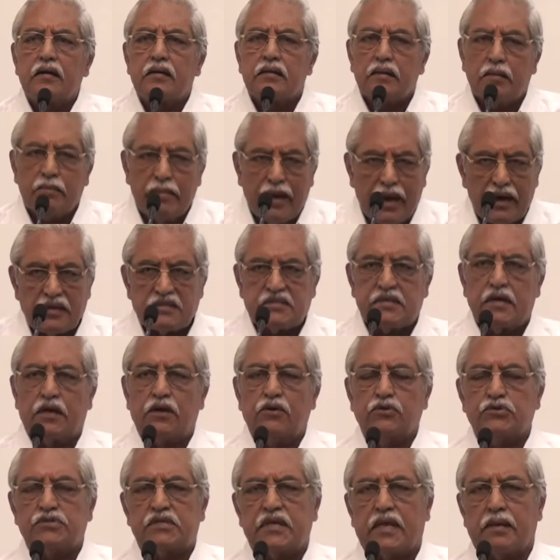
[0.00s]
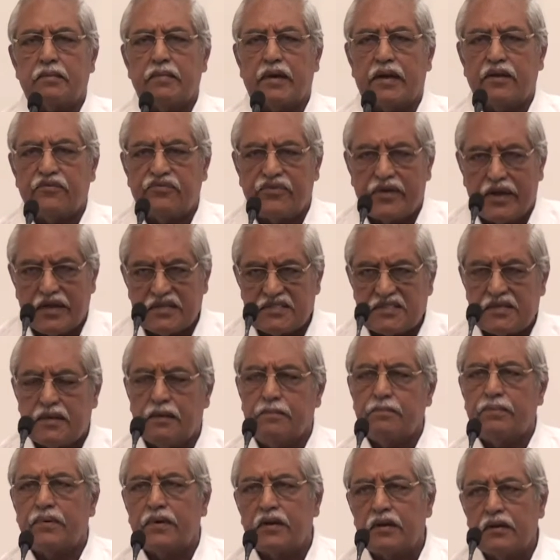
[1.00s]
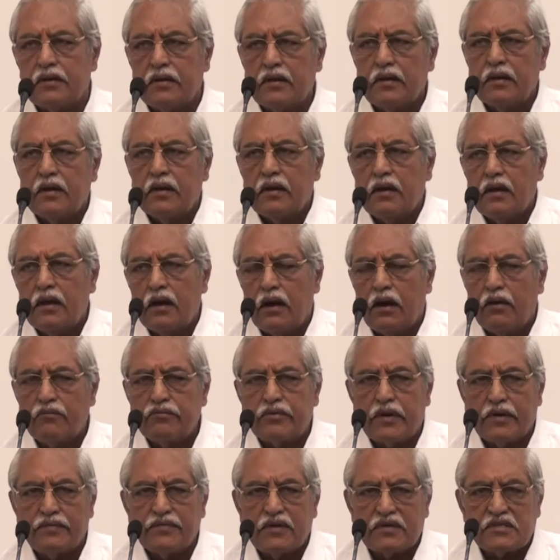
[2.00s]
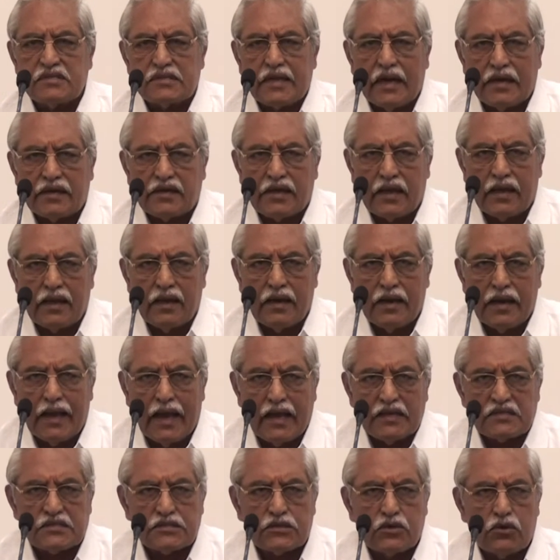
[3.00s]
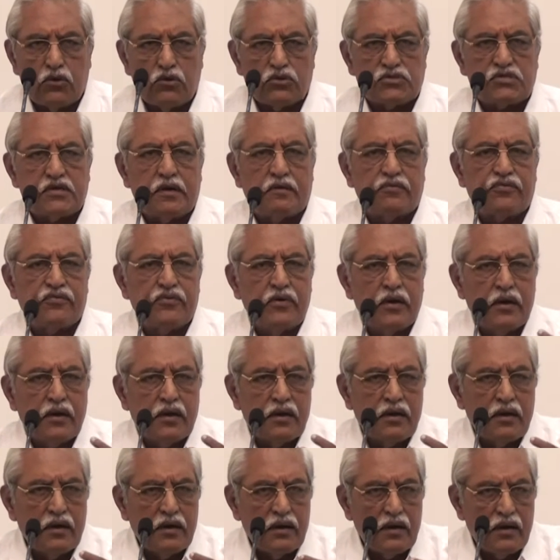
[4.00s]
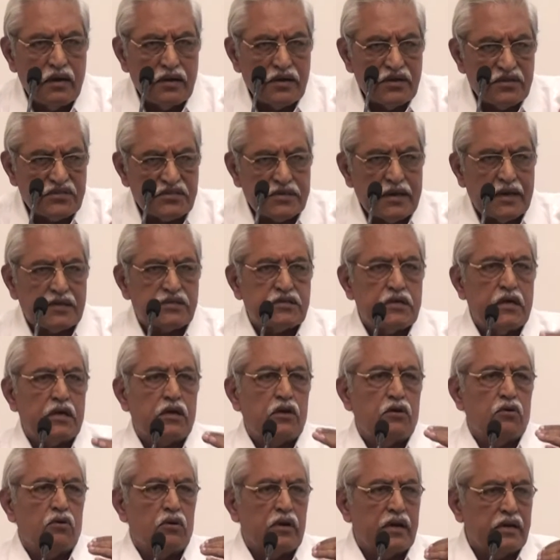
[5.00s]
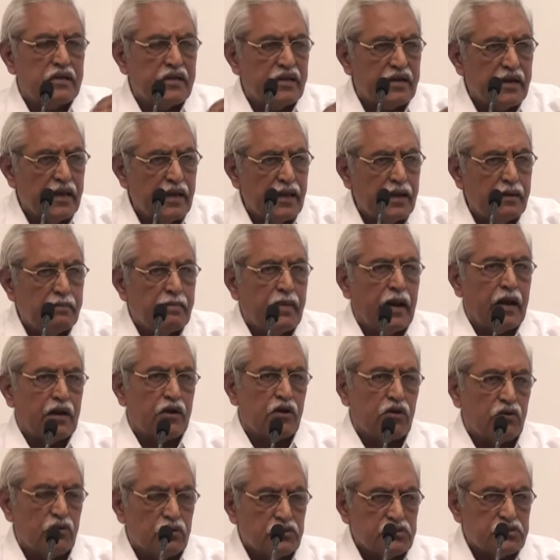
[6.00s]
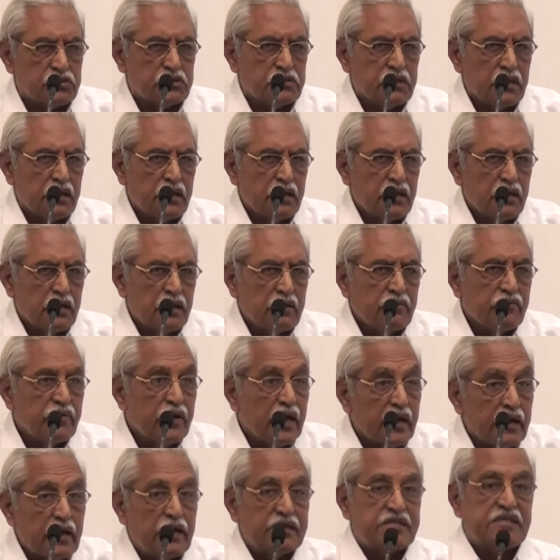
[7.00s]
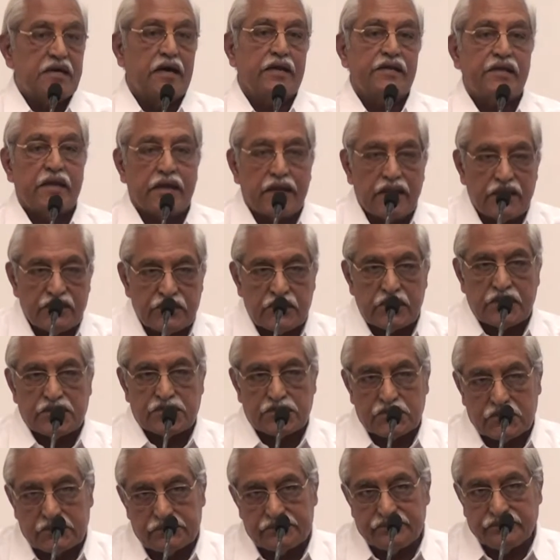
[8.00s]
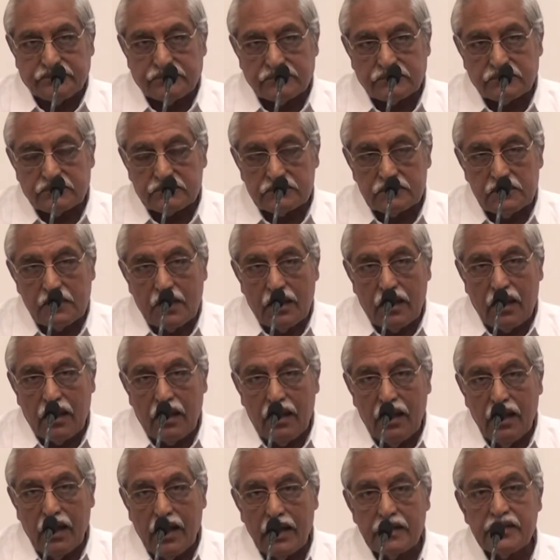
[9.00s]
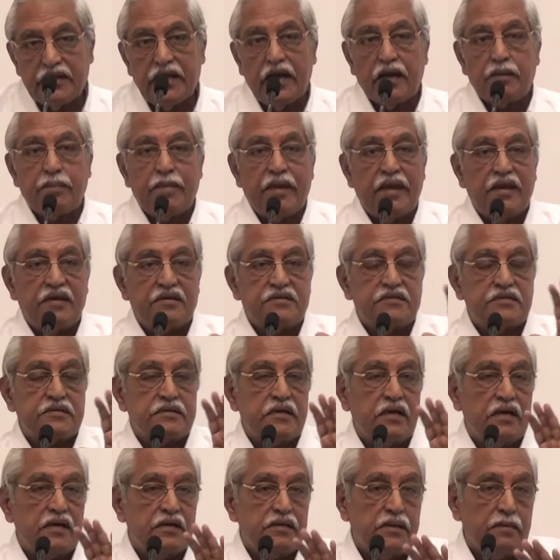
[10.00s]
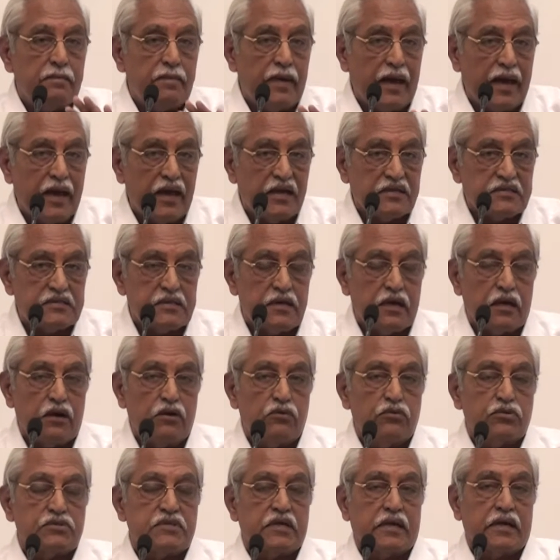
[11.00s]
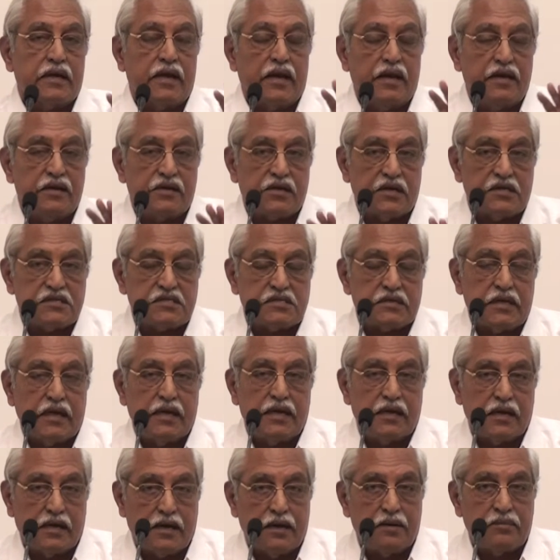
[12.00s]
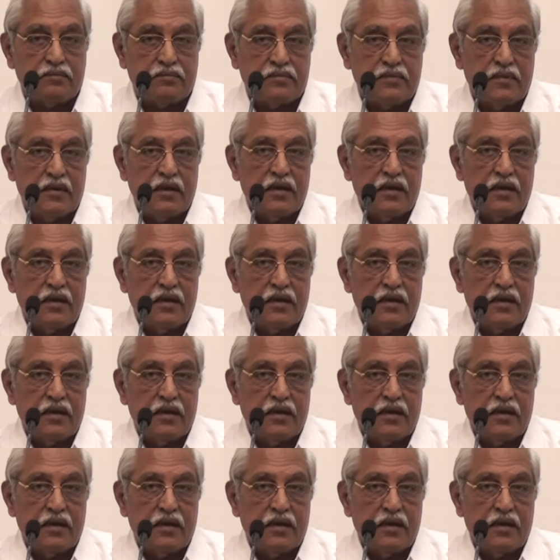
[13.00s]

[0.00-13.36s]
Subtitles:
the banks are losing money. For example, out of this 13 lakhs crores of restructured loan and the real bad loans, we are not charging interest. And that means the banks are losing an interest income.